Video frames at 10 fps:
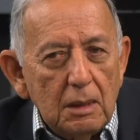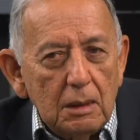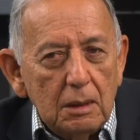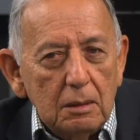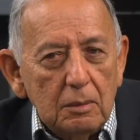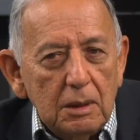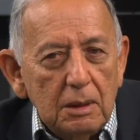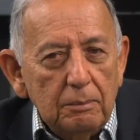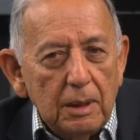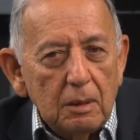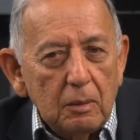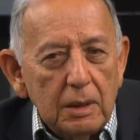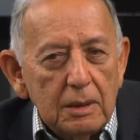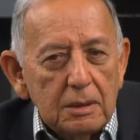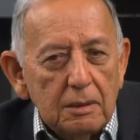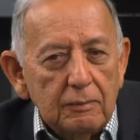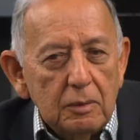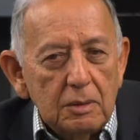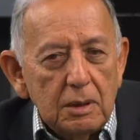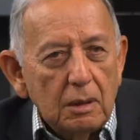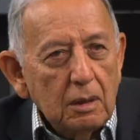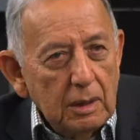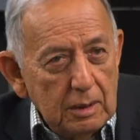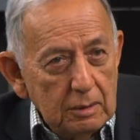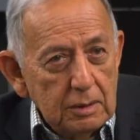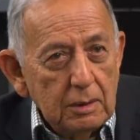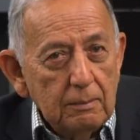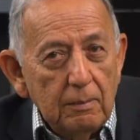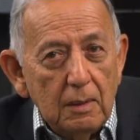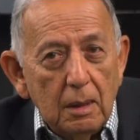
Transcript: and we need better ways of using our energy